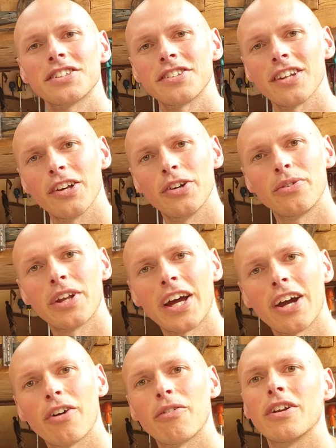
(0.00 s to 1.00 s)
slow
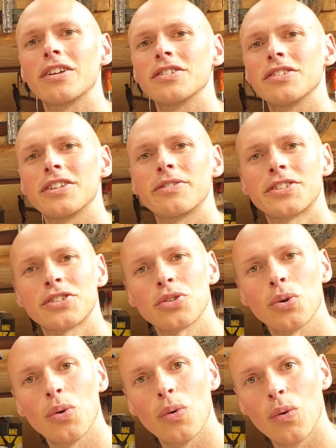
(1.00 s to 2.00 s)
down and
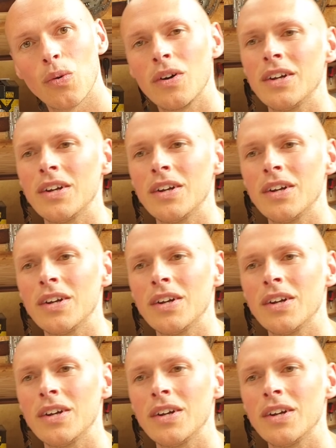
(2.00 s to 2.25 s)
stall.